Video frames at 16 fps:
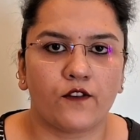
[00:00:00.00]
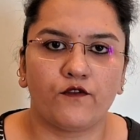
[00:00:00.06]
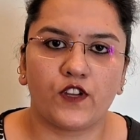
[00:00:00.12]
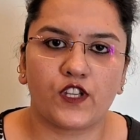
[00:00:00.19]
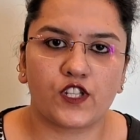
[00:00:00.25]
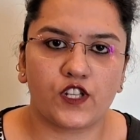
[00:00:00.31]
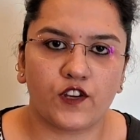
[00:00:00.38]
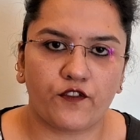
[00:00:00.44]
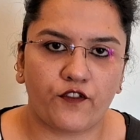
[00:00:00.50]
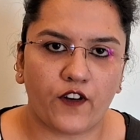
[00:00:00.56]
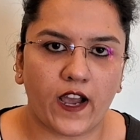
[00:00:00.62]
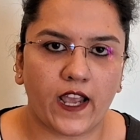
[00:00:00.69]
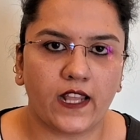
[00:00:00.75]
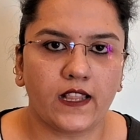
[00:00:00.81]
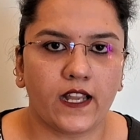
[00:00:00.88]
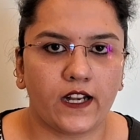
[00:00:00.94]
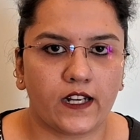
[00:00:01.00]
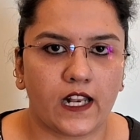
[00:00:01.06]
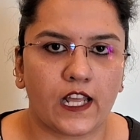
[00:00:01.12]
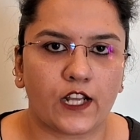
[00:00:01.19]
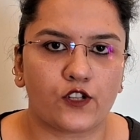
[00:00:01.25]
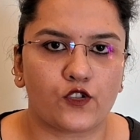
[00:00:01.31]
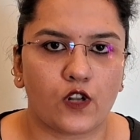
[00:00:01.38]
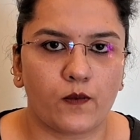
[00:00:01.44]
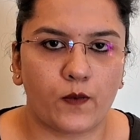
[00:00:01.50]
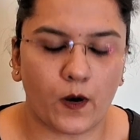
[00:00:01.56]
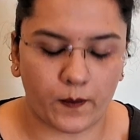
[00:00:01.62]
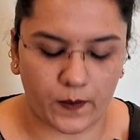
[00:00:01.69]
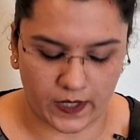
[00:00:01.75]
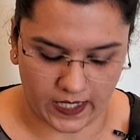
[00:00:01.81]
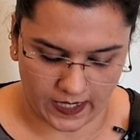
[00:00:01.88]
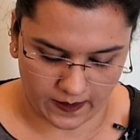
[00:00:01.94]
which define intellectual
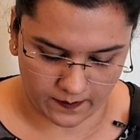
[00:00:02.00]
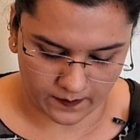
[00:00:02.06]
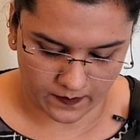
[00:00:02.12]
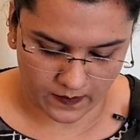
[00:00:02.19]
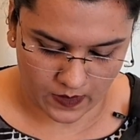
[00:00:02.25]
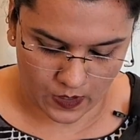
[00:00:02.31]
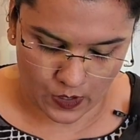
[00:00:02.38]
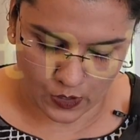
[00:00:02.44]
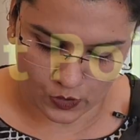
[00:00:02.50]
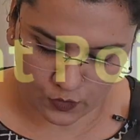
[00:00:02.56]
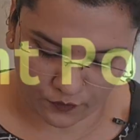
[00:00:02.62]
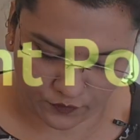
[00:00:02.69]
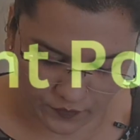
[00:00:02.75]
property. So